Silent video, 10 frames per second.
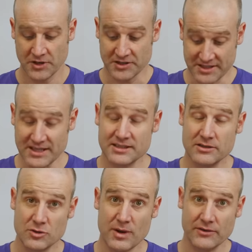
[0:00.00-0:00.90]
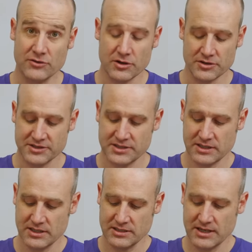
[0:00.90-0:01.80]
Because this, as you may have noticed,
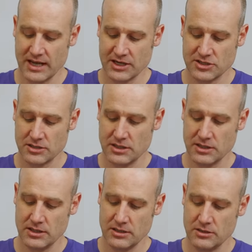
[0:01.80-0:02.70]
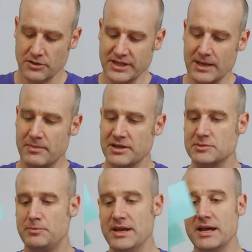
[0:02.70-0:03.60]
is actually not that
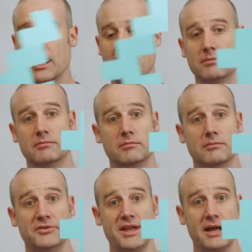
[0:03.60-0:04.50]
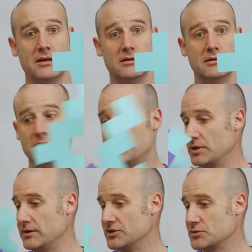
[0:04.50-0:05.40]
much bigger than the
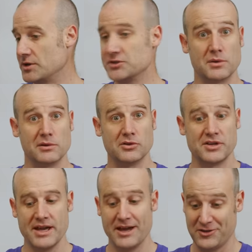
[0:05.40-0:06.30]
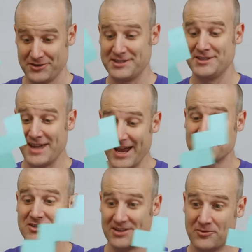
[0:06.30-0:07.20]
previous ones we were looking at, because this is
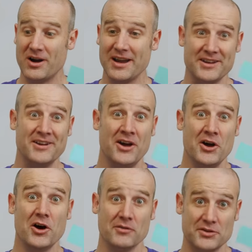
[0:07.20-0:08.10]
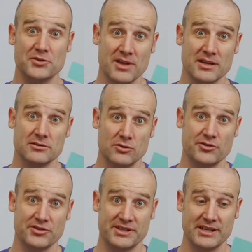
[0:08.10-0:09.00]
actually one of the
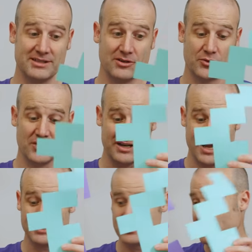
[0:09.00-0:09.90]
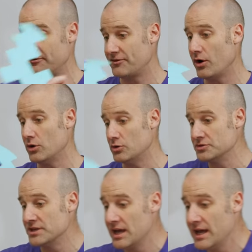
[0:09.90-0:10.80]
2,263 nets that
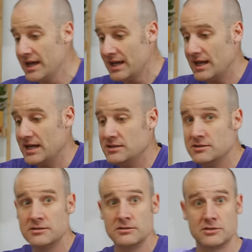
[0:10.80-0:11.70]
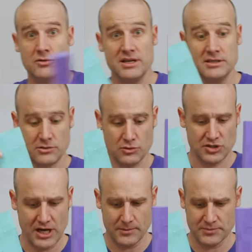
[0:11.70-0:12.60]
fold into these two
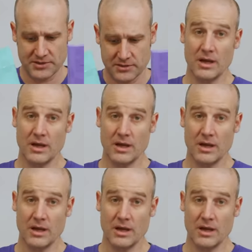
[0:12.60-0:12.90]
shapes.